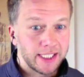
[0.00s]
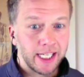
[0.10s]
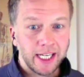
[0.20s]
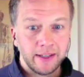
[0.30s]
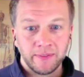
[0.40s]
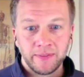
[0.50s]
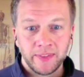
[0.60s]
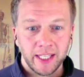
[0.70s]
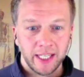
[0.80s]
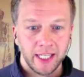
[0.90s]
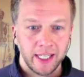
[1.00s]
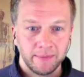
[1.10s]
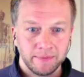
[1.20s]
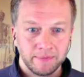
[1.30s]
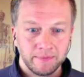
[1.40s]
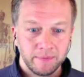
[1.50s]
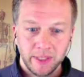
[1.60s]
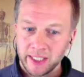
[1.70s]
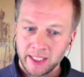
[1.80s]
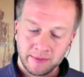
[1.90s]
time.
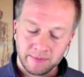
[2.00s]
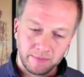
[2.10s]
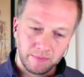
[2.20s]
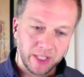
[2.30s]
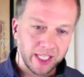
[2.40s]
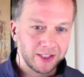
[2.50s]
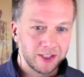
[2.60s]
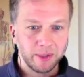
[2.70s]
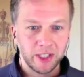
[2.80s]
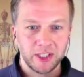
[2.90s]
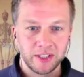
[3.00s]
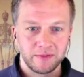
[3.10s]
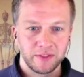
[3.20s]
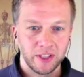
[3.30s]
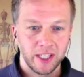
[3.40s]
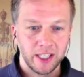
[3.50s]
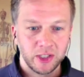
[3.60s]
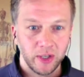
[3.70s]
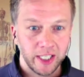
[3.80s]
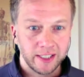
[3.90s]
Nick, perfect. Thanks so much for
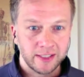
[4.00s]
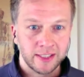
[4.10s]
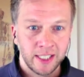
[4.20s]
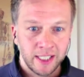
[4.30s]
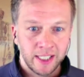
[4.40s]
joining us.